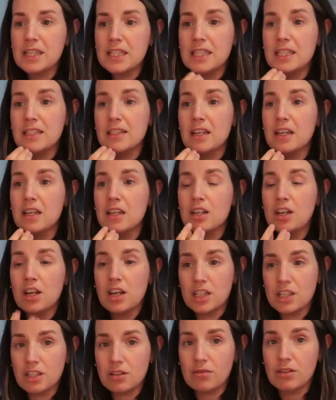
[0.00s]
This is a
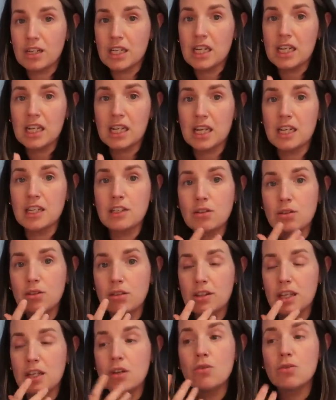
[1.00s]
nursery. Again, it's,
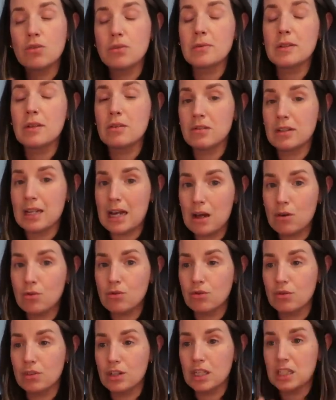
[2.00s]
they call themselves an
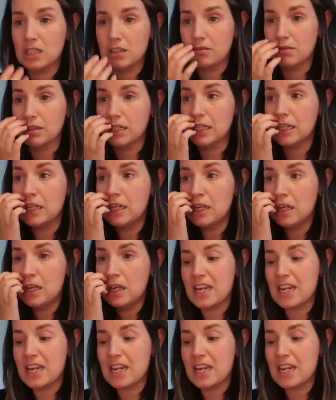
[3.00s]
outdoor nursery.